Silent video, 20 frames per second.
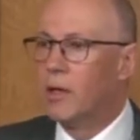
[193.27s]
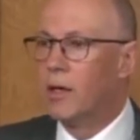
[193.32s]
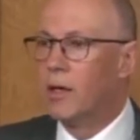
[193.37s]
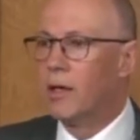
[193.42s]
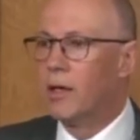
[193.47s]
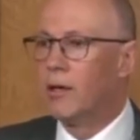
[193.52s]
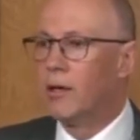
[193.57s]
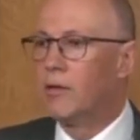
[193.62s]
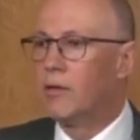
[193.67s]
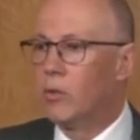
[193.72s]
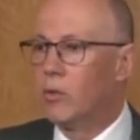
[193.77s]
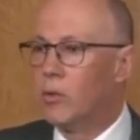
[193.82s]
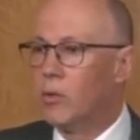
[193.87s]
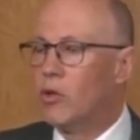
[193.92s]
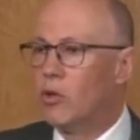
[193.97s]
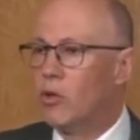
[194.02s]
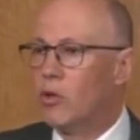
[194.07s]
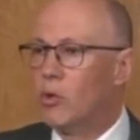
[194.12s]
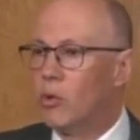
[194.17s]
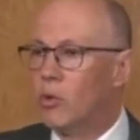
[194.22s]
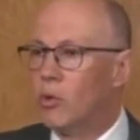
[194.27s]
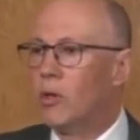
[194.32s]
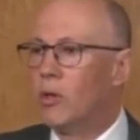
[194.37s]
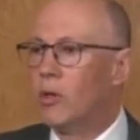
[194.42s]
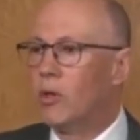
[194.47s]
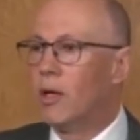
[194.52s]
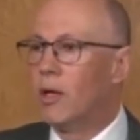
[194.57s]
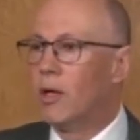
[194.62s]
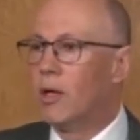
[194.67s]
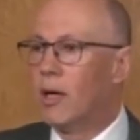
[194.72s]
to ensure
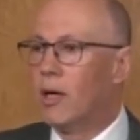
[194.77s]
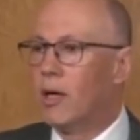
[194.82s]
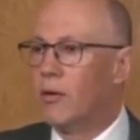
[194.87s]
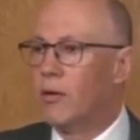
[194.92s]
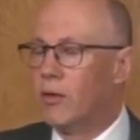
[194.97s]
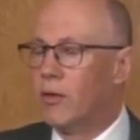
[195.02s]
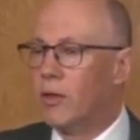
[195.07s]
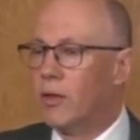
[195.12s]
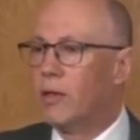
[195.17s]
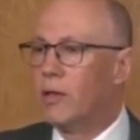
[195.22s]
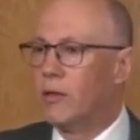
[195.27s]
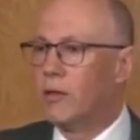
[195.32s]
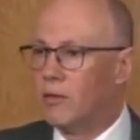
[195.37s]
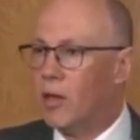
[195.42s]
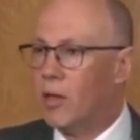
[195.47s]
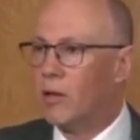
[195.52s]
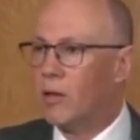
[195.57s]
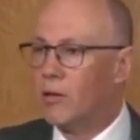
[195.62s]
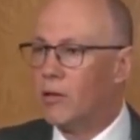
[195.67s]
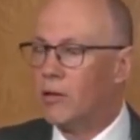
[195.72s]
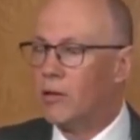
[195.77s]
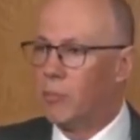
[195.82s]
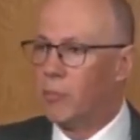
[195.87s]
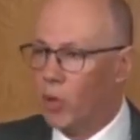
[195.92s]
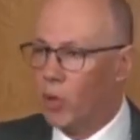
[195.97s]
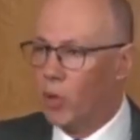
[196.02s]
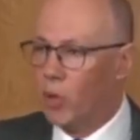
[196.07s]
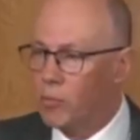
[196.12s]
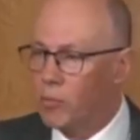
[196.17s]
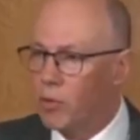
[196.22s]
that it is done
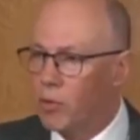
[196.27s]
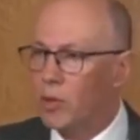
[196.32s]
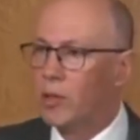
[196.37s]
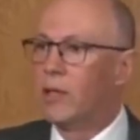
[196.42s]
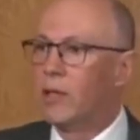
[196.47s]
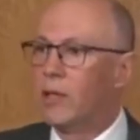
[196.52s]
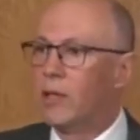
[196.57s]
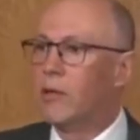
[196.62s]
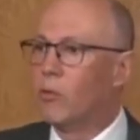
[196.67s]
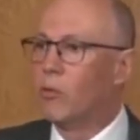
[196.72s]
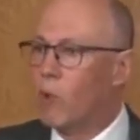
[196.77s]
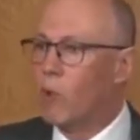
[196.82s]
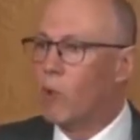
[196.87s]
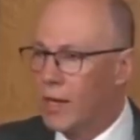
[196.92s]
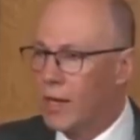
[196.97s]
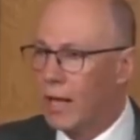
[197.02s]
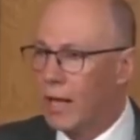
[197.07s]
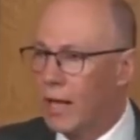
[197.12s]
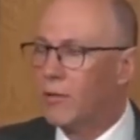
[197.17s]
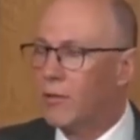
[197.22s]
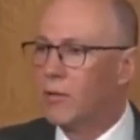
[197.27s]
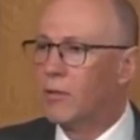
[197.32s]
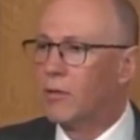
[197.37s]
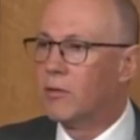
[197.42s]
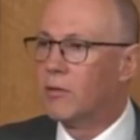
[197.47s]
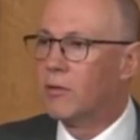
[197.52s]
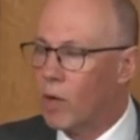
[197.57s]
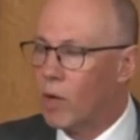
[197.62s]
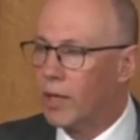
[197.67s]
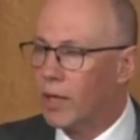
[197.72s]
appropriately, the right
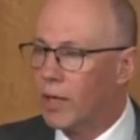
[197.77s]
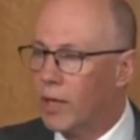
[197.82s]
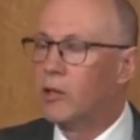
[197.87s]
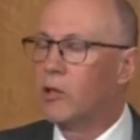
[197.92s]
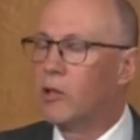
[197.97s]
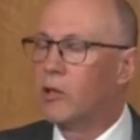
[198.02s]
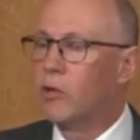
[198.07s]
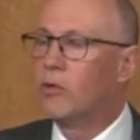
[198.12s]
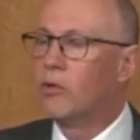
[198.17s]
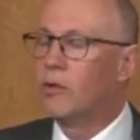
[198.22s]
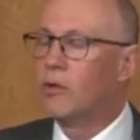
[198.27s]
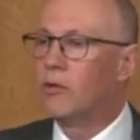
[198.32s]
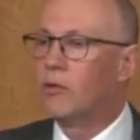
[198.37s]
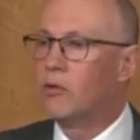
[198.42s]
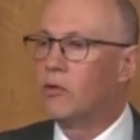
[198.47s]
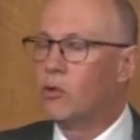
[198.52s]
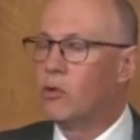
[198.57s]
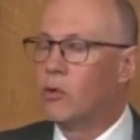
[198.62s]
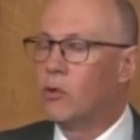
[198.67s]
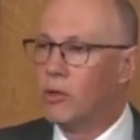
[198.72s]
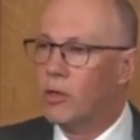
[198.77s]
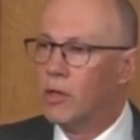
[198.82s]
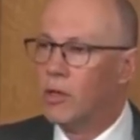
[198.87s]
answers, the right conclusions are drawn,